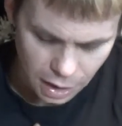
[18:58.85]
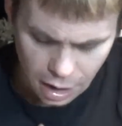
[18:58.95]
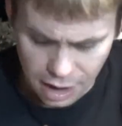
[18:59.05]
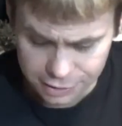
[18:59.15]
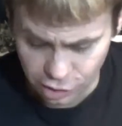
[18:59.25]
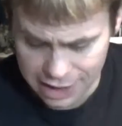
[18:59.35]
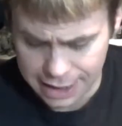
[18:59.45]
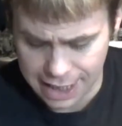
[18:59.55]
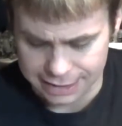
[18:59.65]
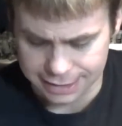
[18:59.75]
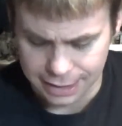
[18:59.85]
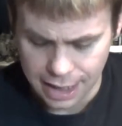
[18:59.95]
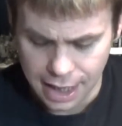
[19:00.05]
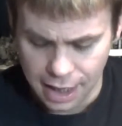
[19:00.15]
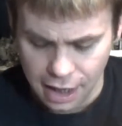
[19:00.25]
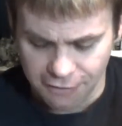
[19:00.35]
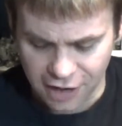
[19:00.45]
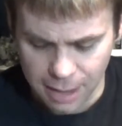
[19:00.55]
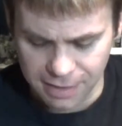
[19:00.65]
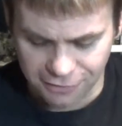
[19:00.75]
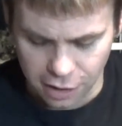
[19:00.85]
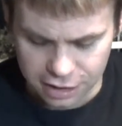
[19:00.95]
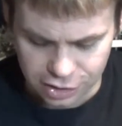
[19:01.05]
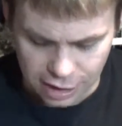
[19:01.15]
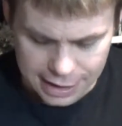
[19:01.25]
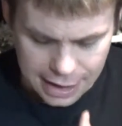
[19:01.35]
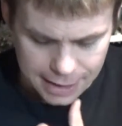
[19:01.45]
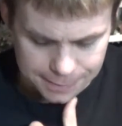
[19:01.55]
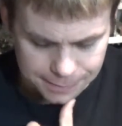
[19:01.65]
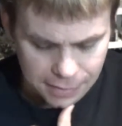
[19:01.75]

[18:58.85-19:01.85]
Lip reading: Dreadnoughts, Fairman Furnace Dreadnought.